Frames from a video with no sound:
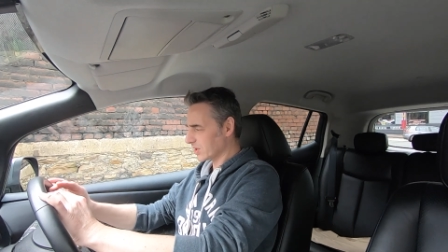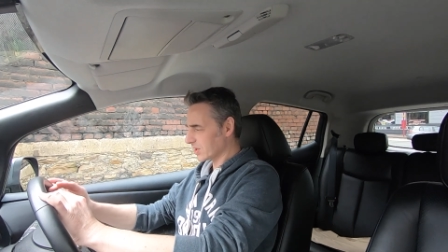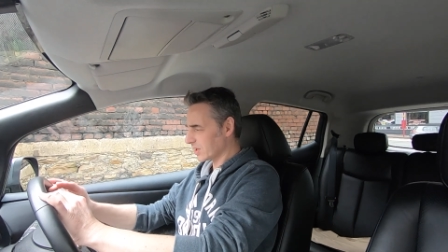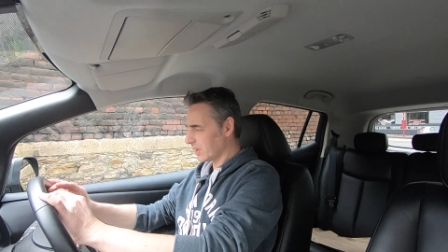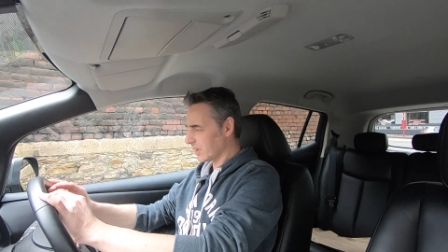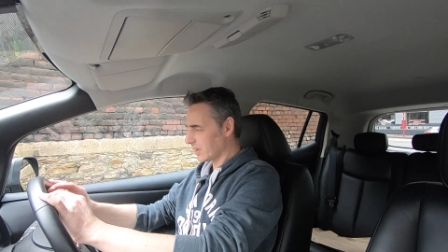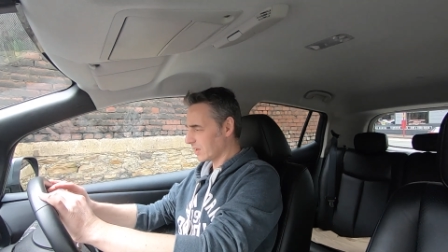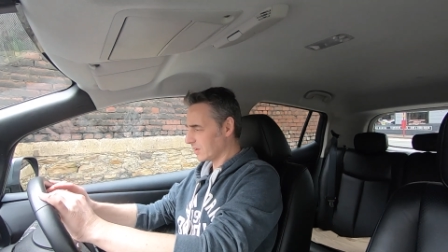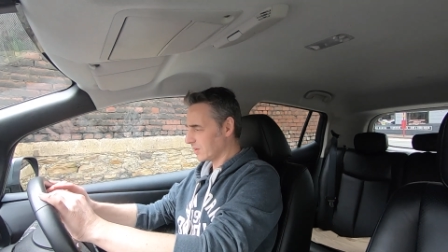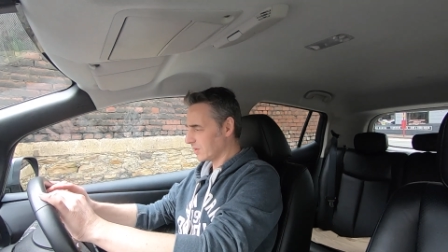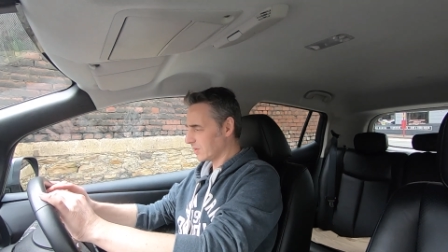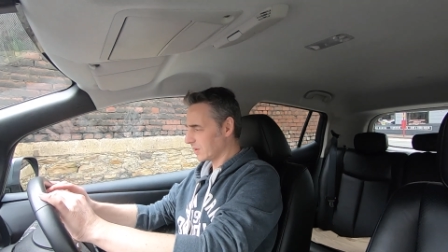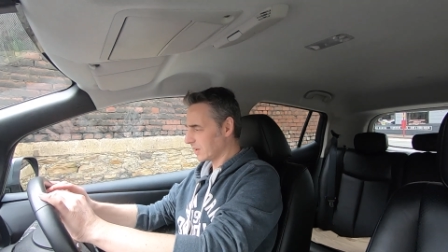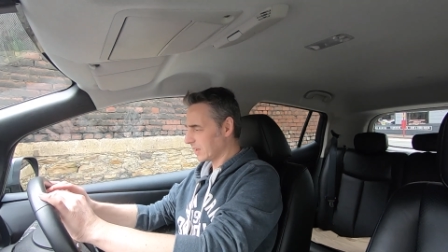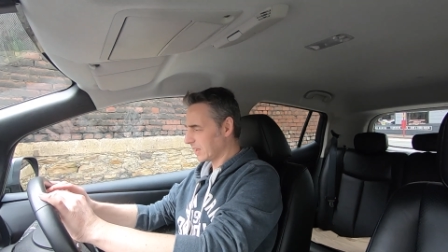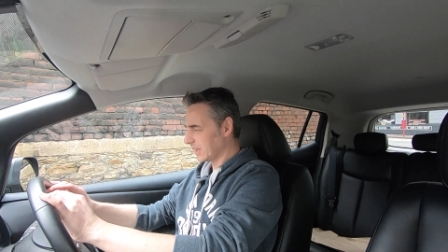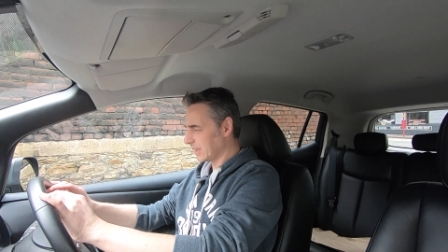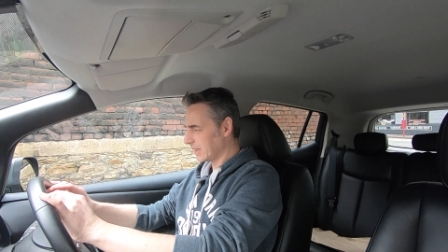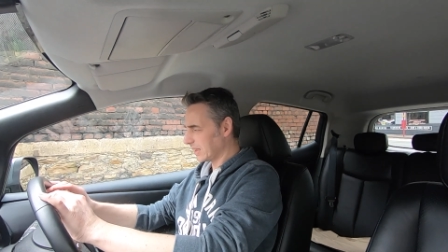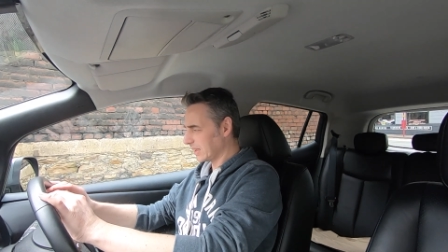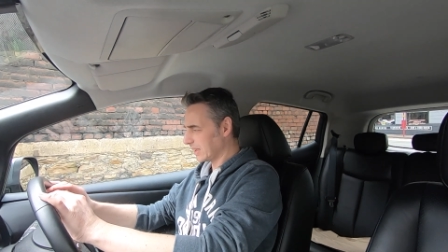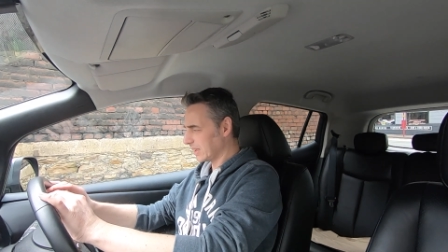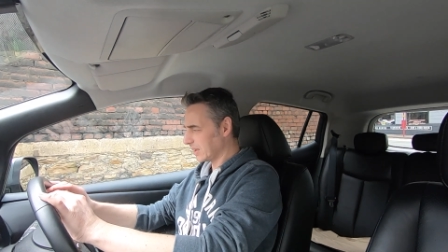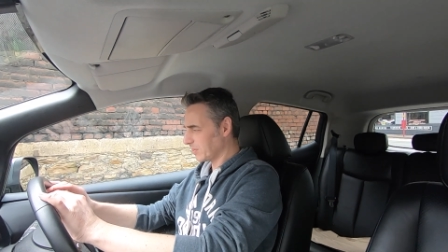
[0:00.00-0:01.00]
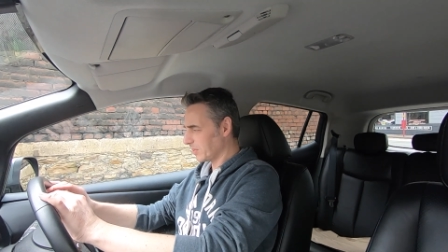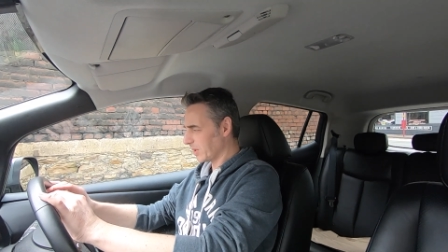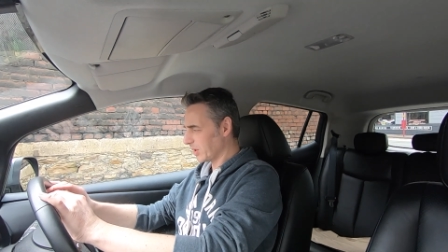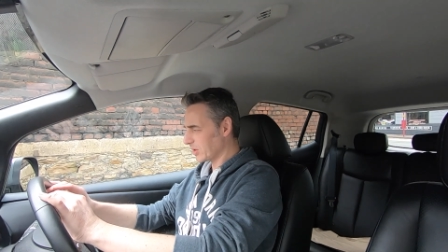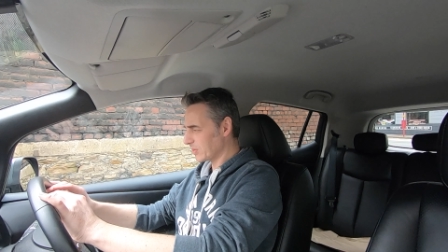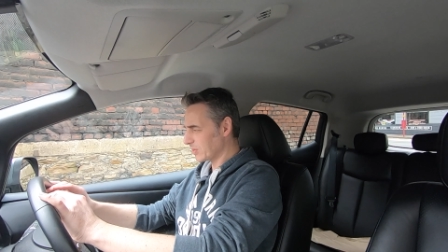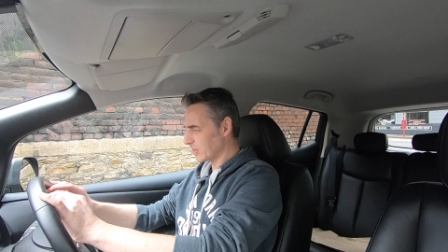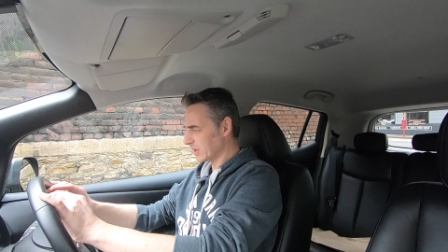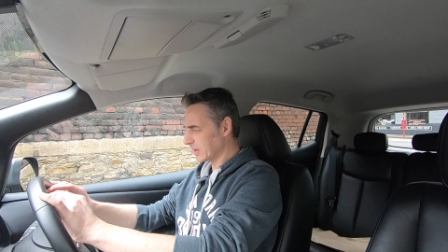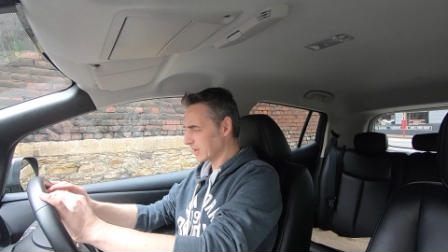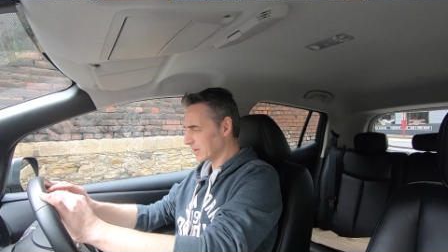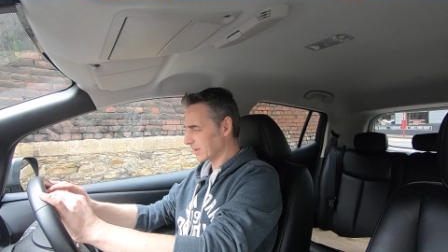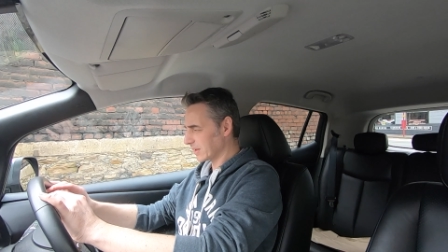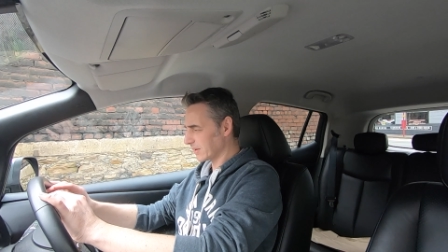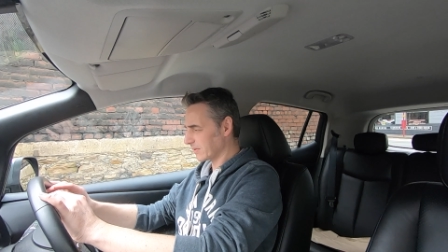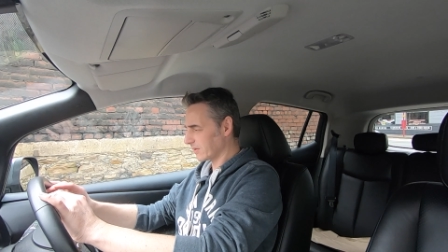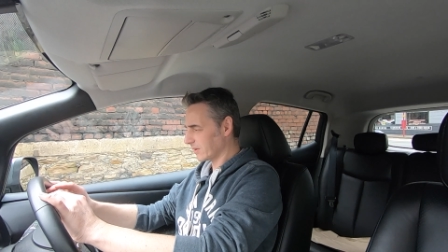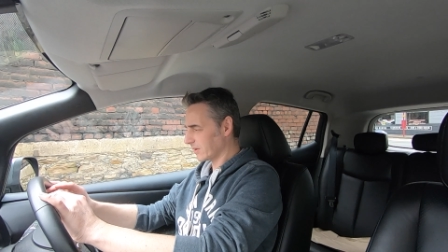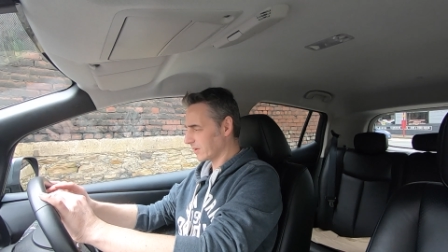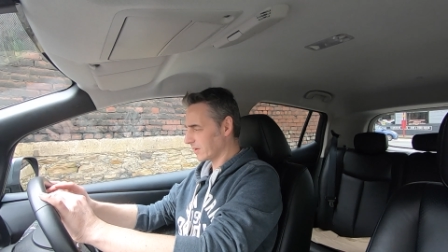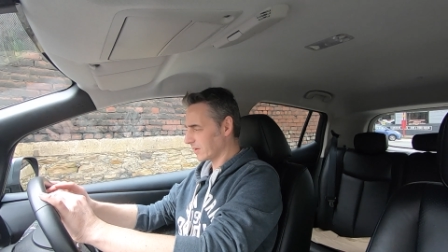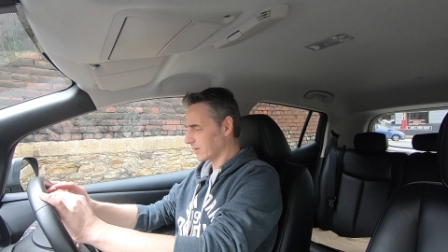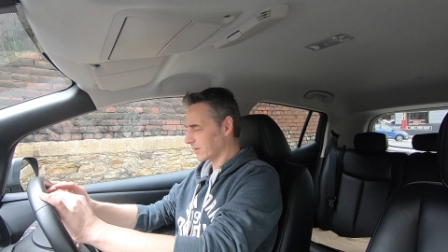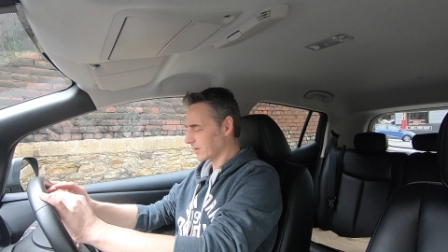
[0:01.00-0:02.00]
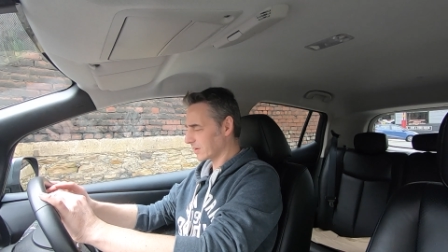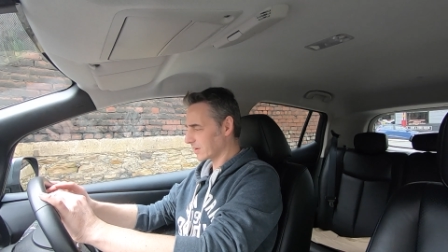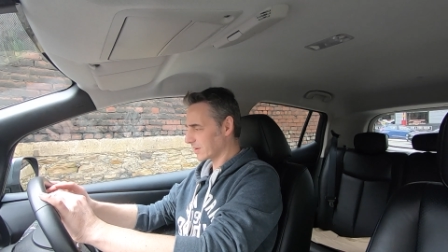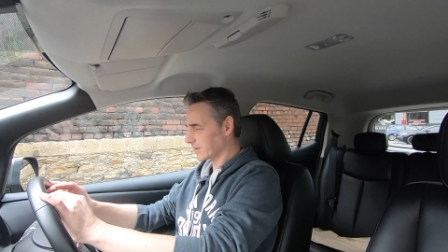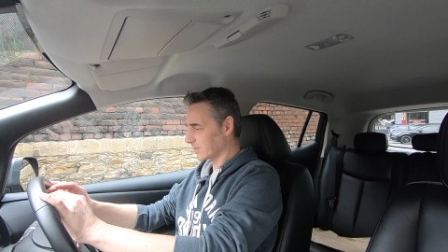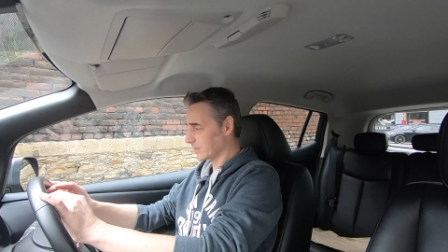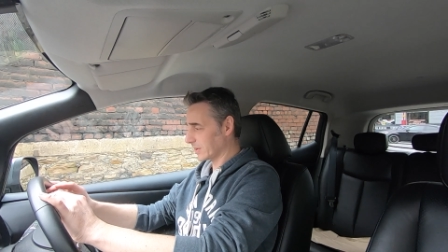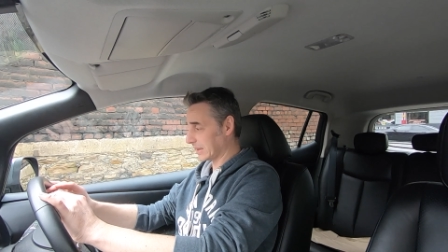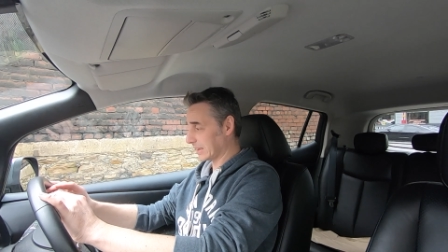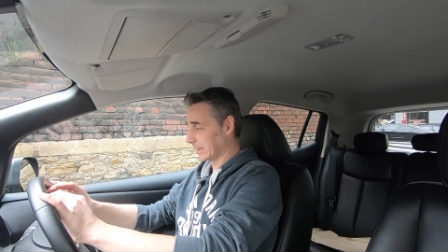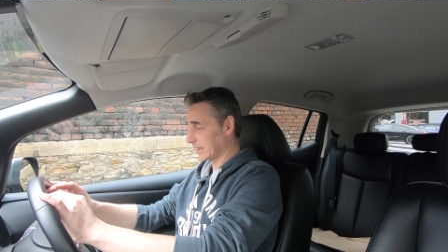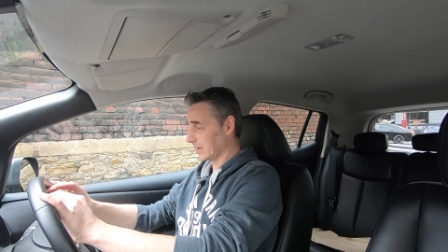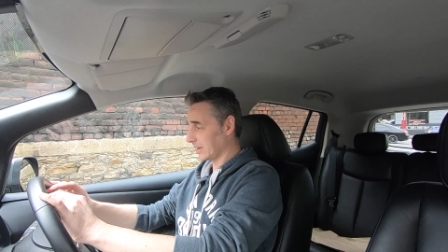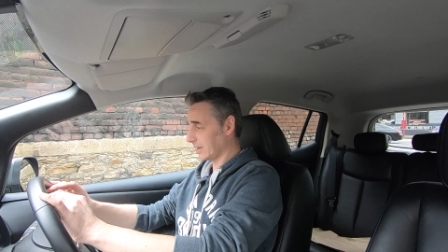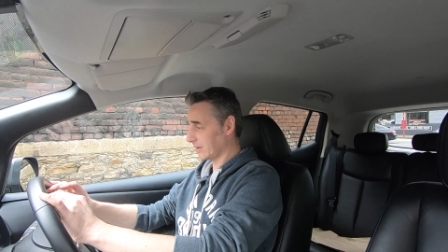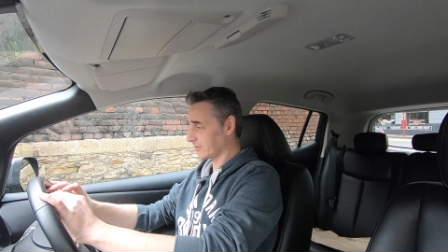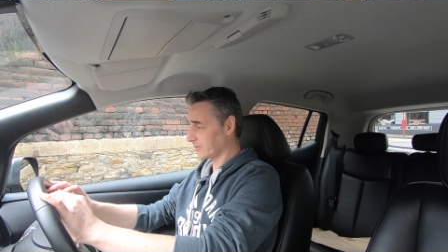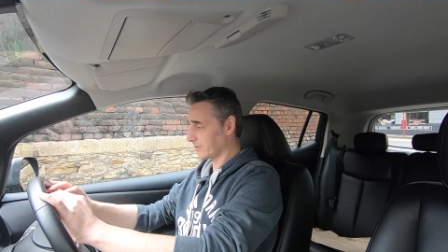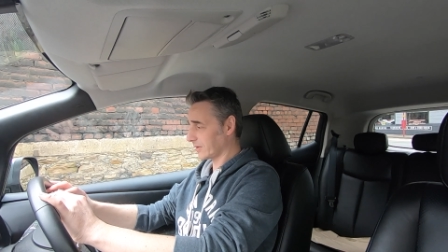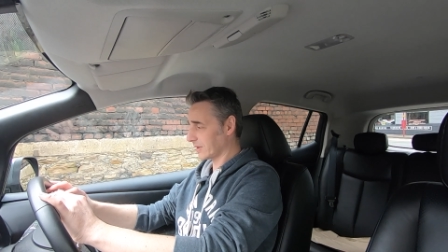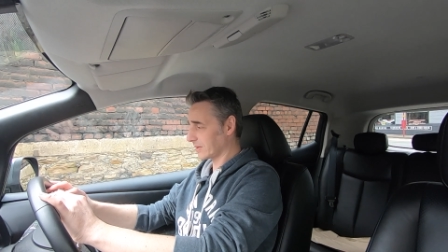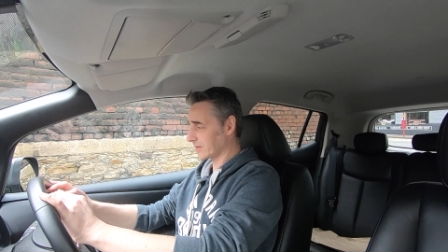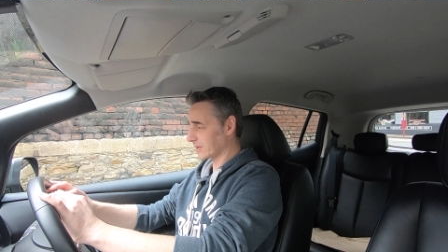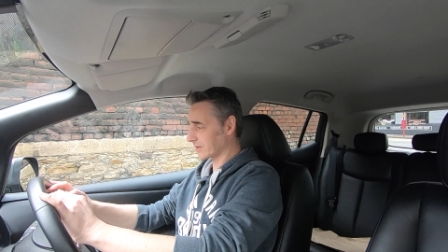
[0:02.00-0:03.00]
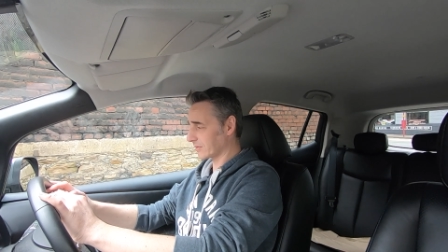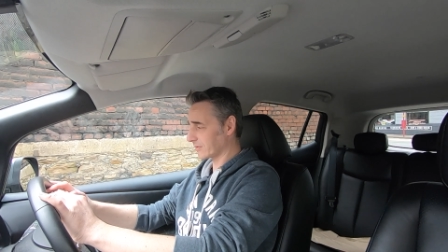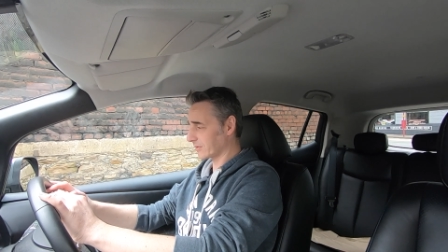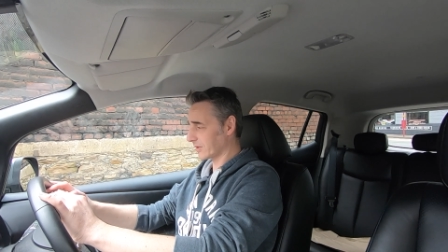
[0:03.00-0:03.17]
So at the moment, if we can get our phone to